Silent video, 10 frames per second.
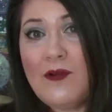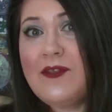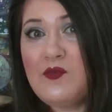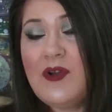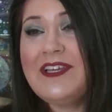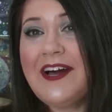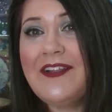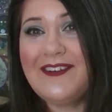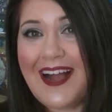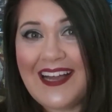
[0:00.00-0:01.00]
than one
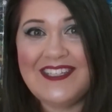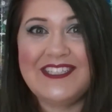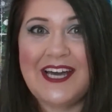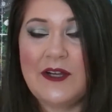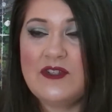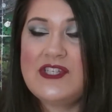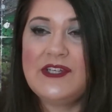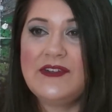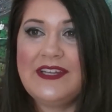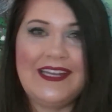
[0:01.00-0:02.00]
color eyeshadow to
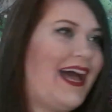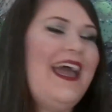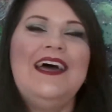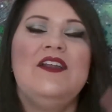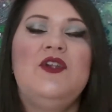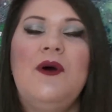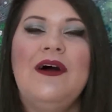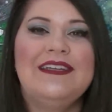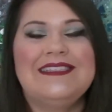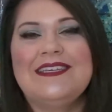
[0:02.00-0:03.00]
your lid. I had no
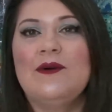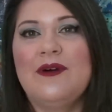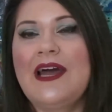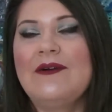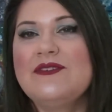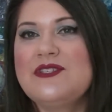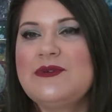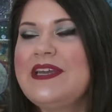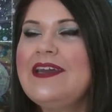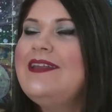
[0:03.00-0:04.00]
idea what I was
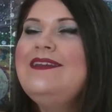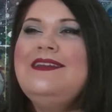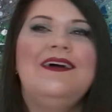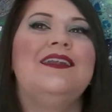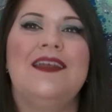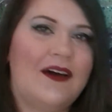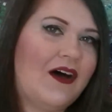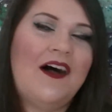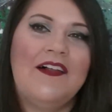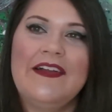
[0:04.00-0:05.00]
doing. None at
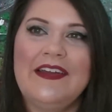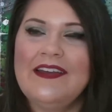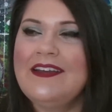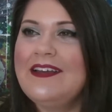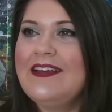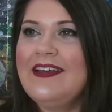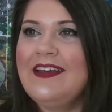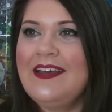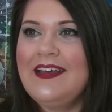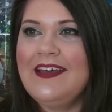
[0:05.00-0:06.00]
all.
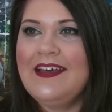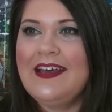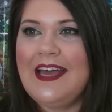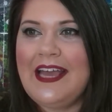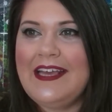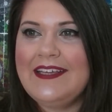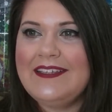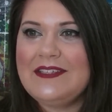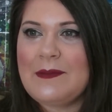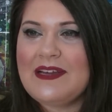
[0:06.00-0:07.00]

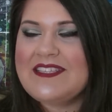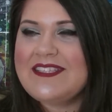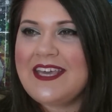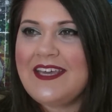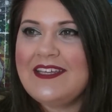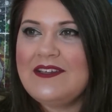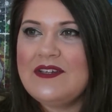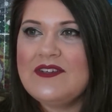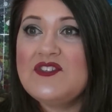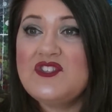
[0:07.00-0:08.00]
And my skin
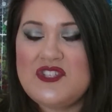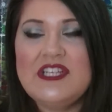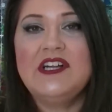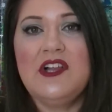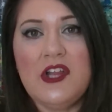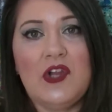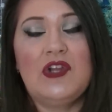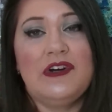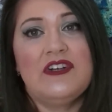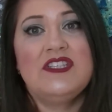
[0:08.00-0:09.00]
still
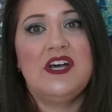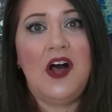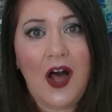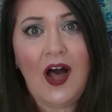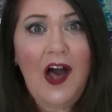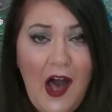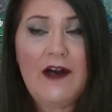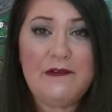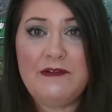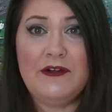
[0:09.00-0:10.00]
looked
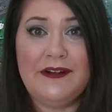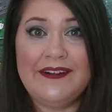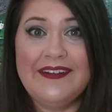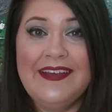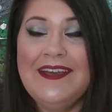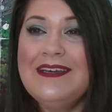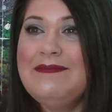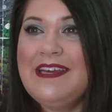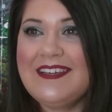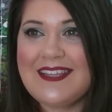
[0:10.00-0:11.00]
awful
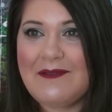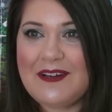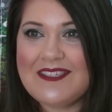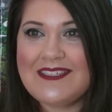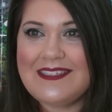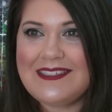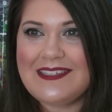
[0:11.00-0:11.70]
because I wasn't